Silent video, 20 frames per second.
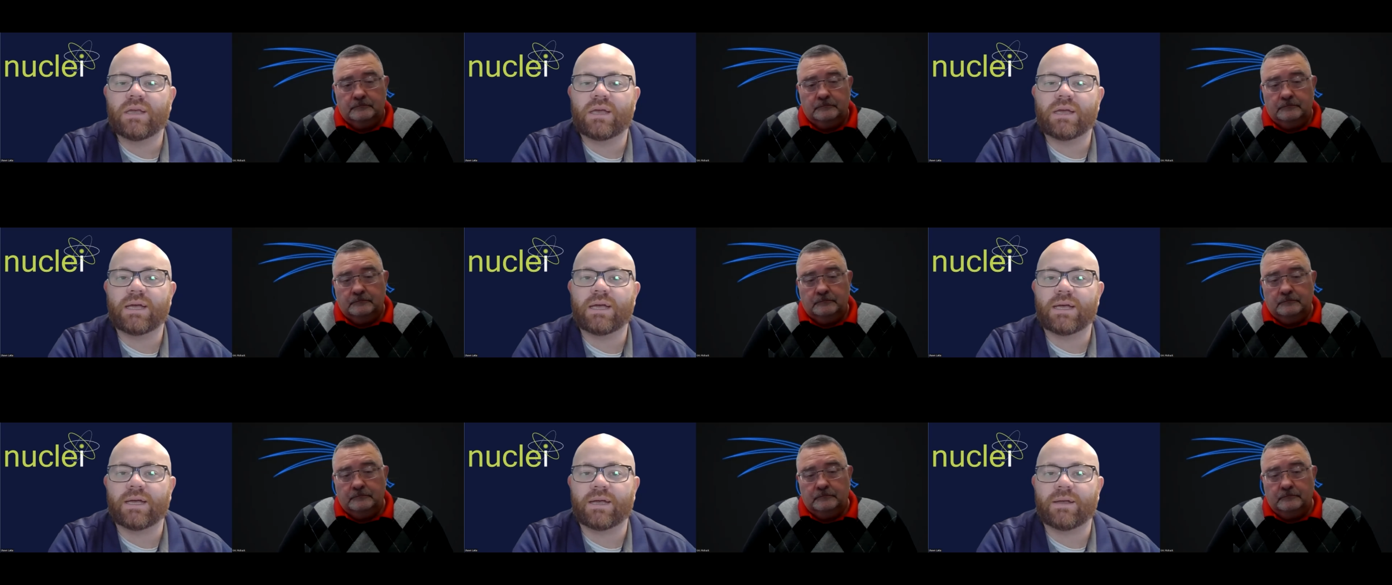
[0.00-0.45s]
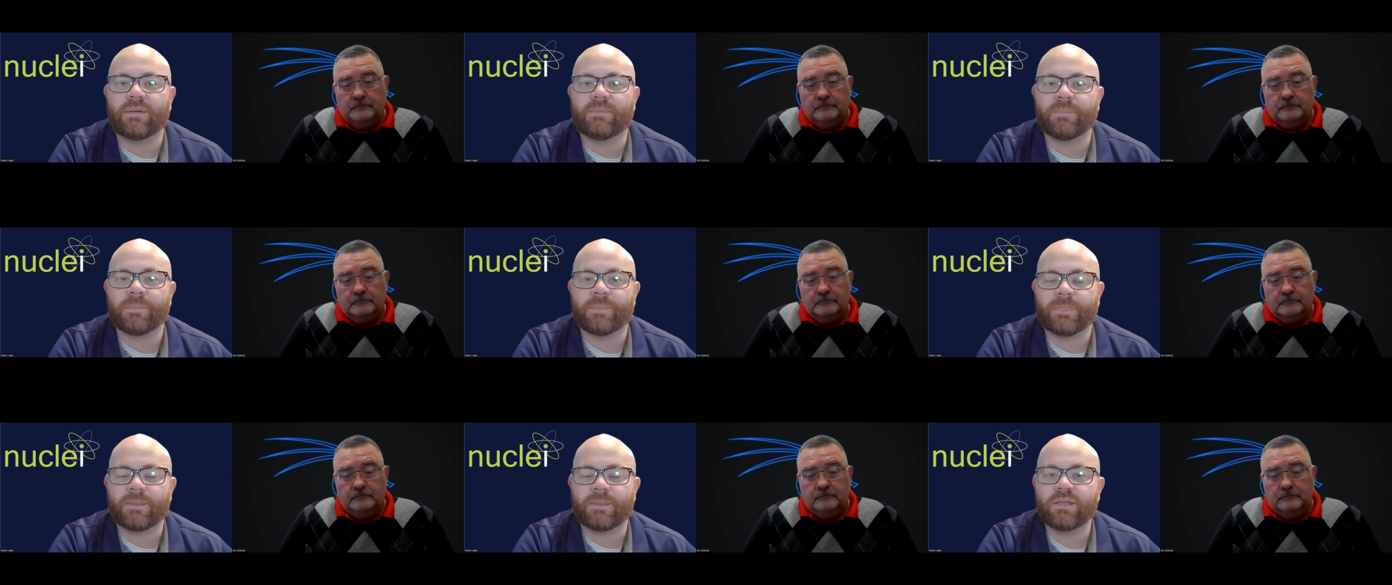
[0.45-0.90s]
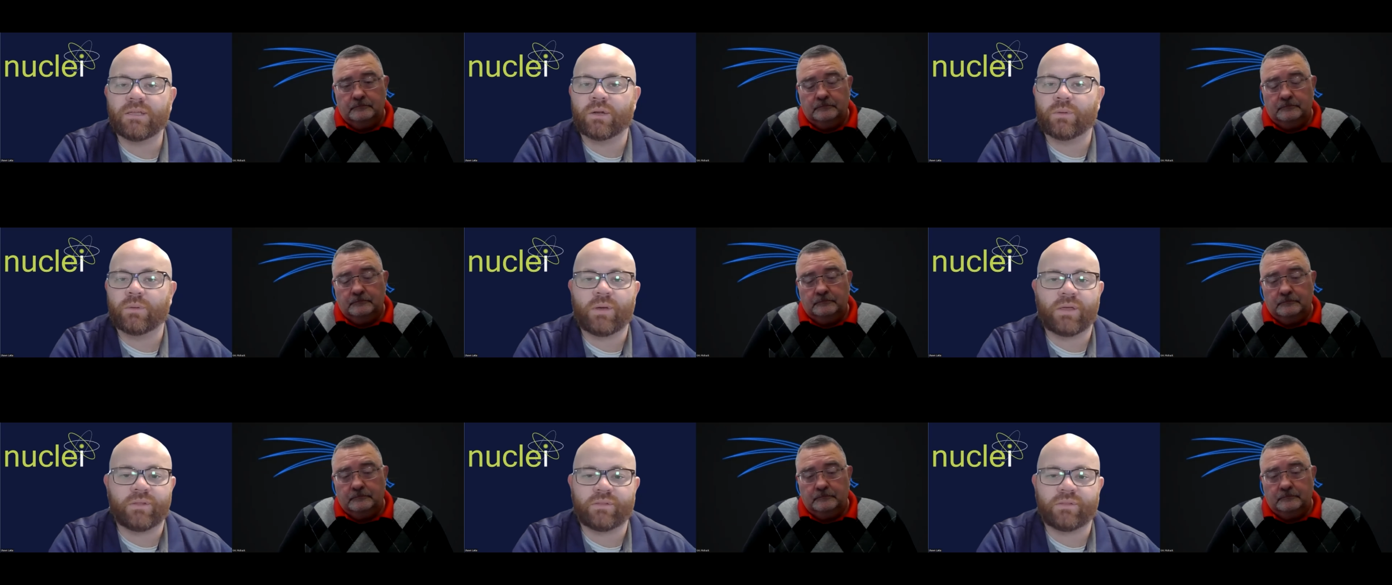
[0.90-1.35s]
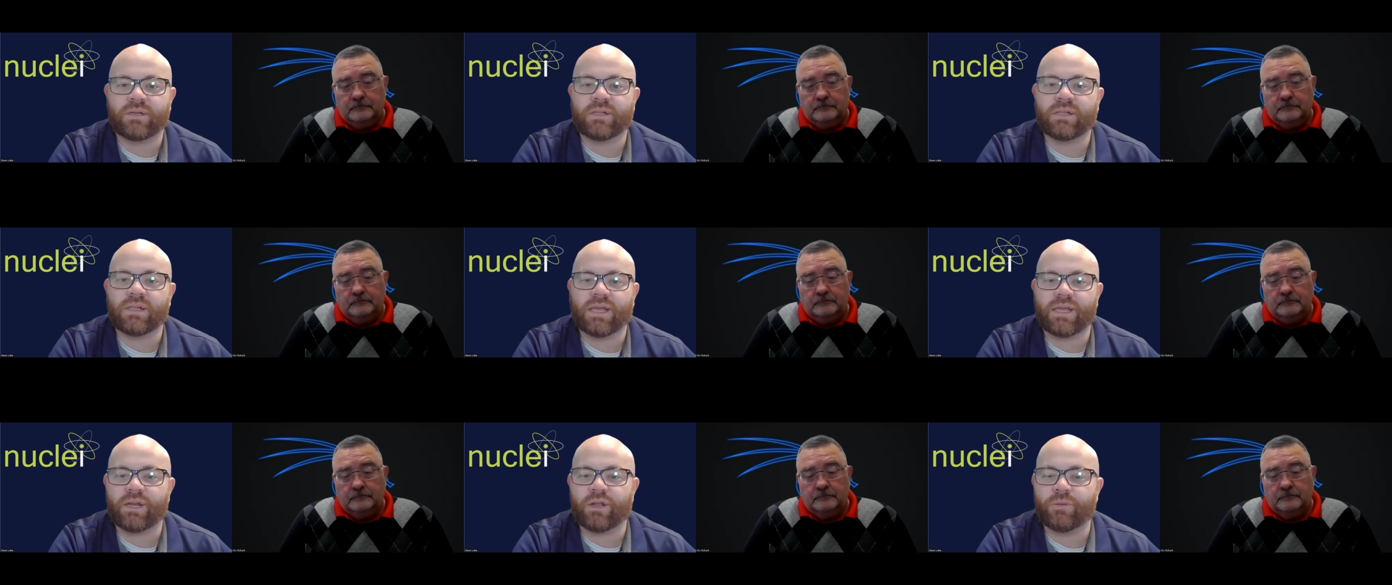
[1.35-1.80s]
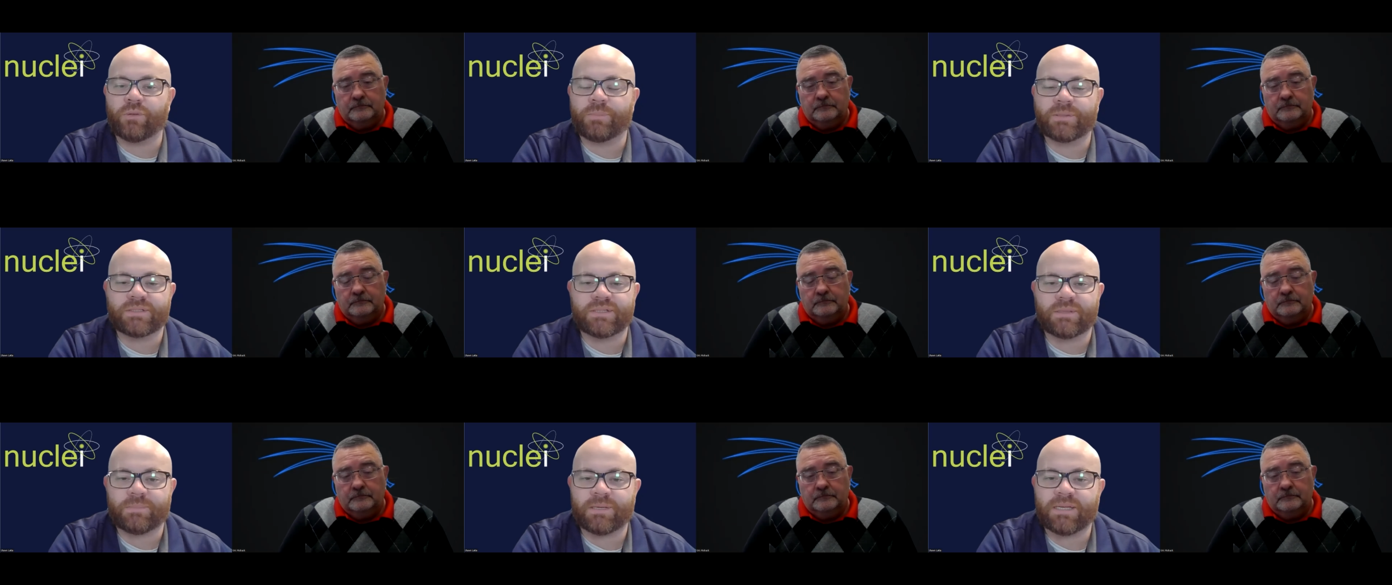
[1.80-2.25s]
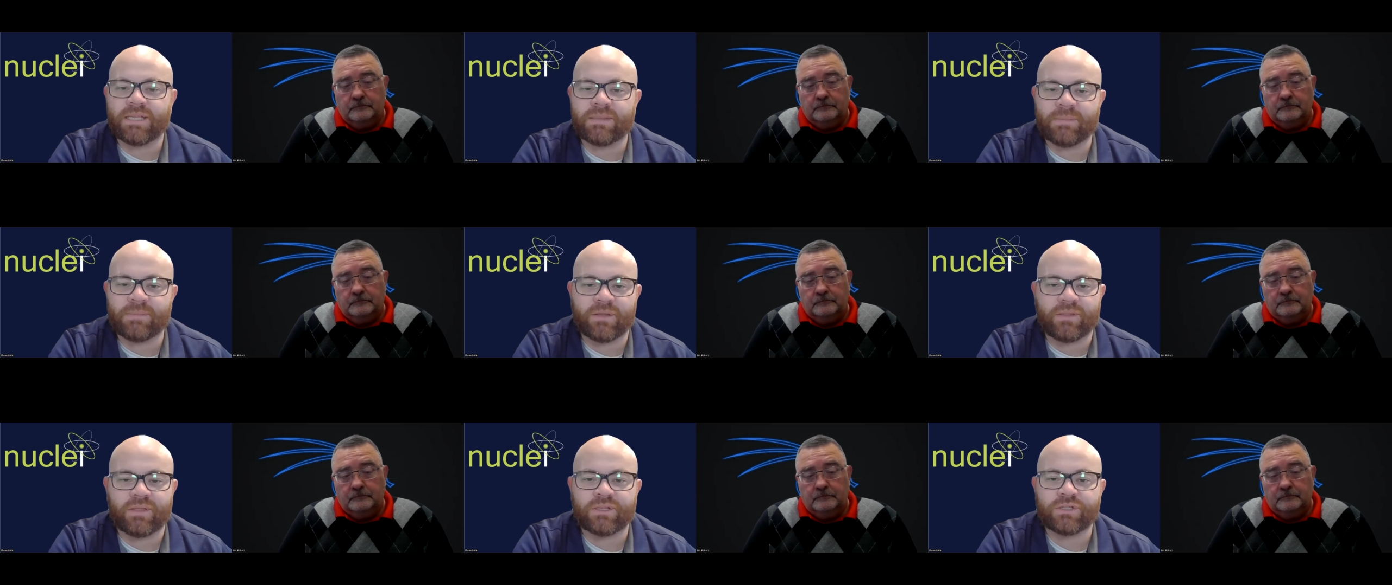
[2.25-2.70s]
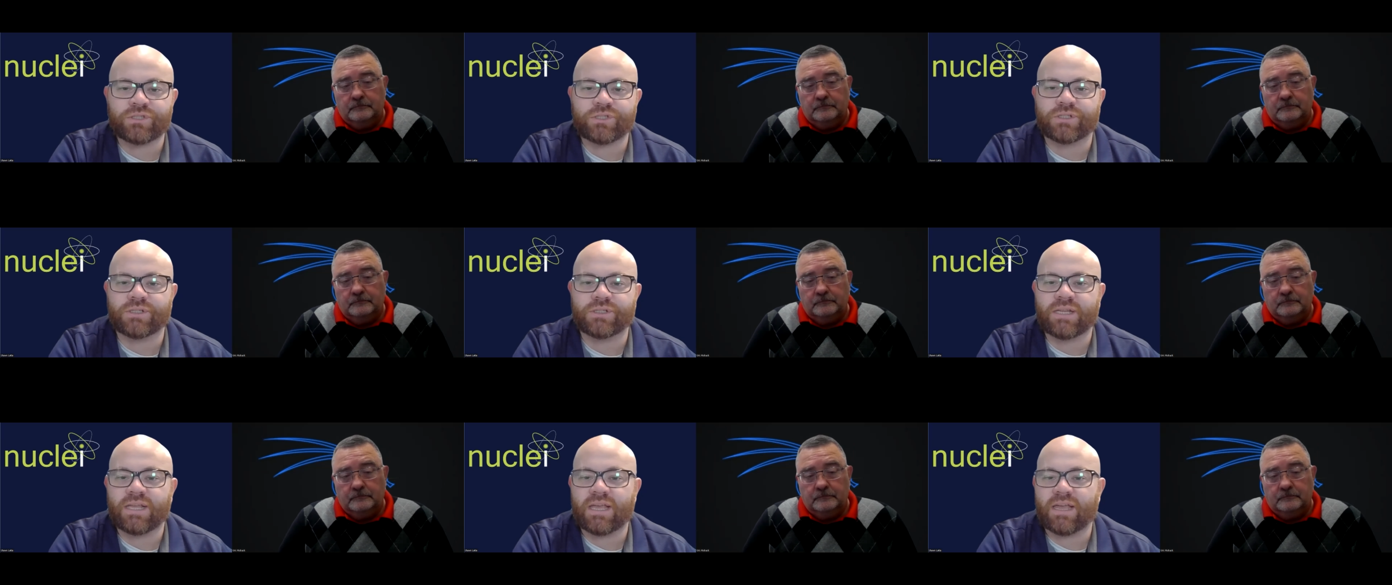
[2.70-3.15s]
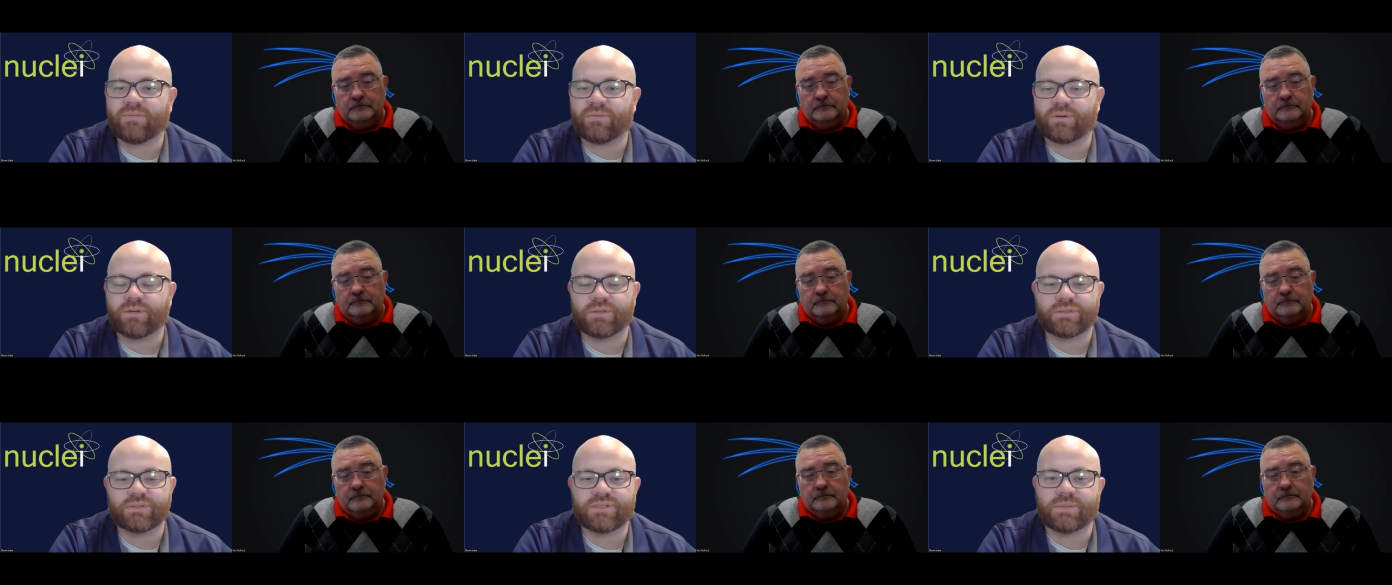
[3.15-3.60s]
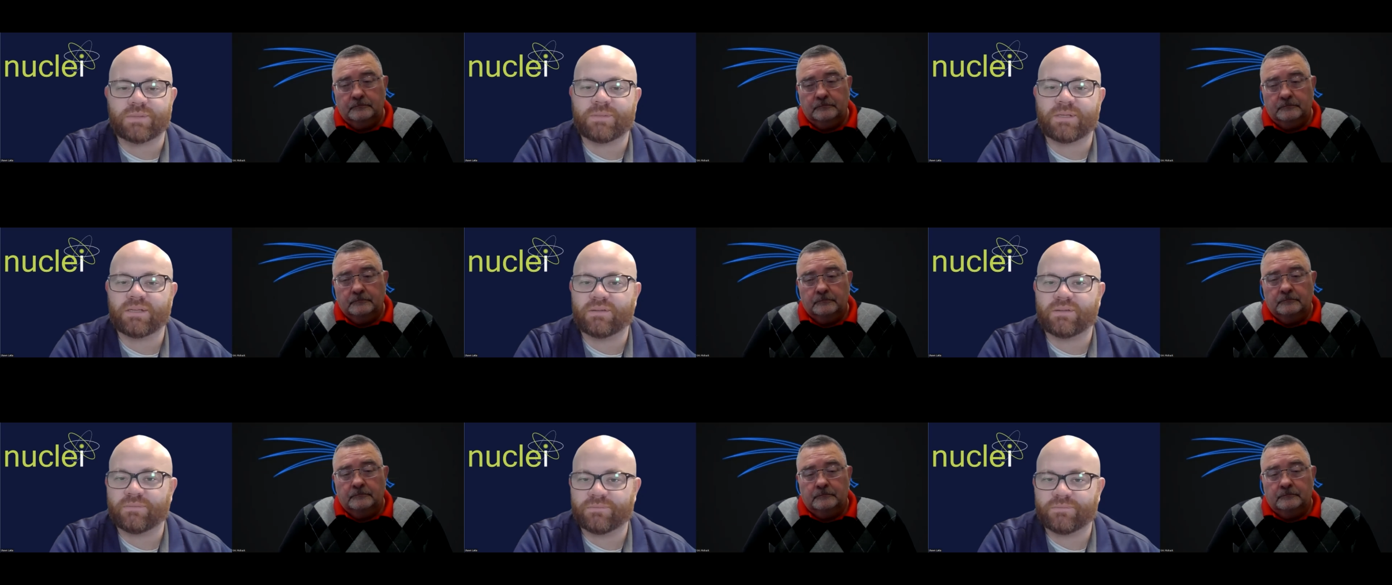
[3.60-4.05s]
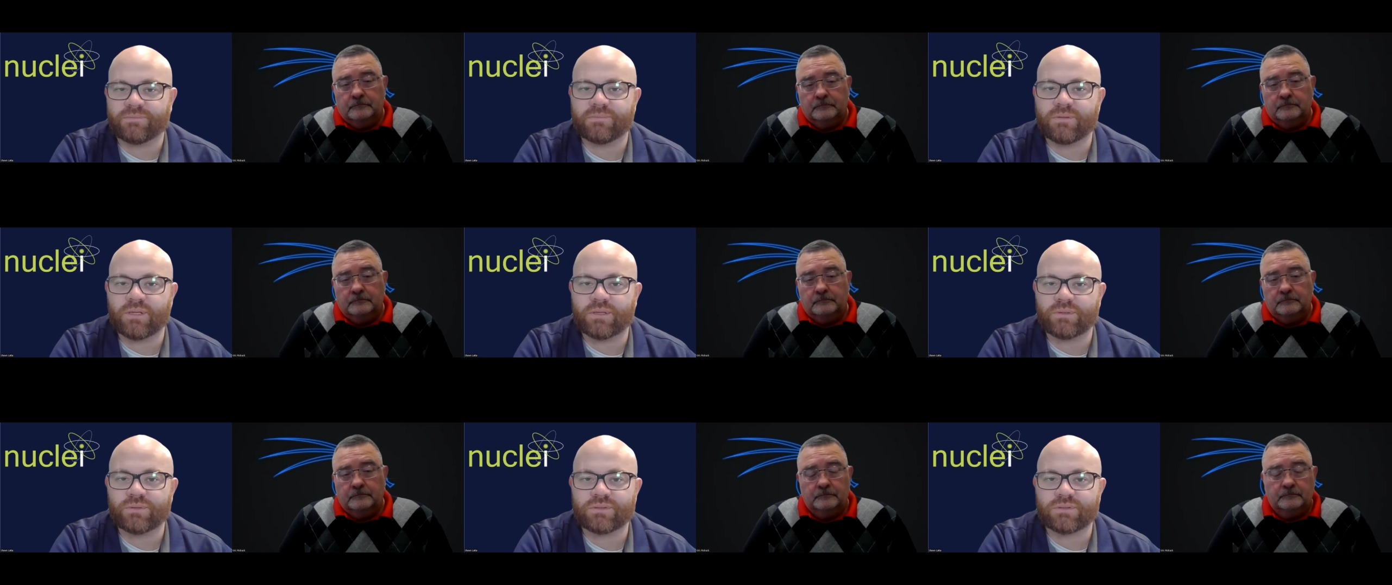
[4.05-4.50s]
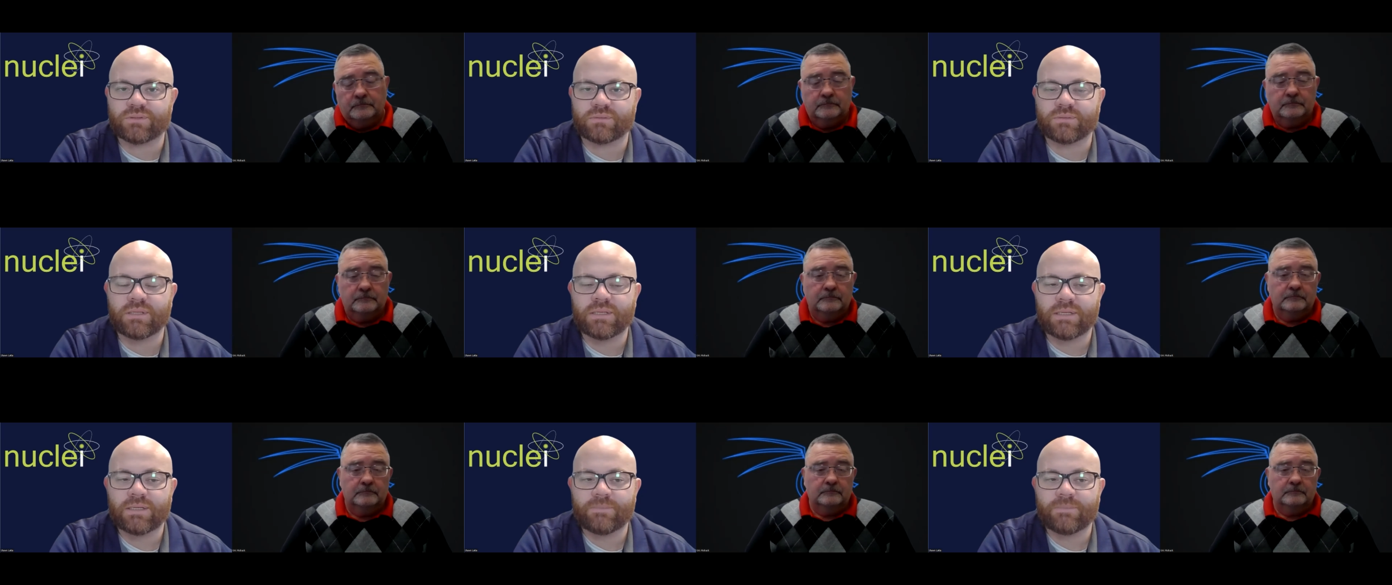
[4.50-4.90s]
Speaker 1: um, you know, whether the client opens up an email they shouldn't have or something of those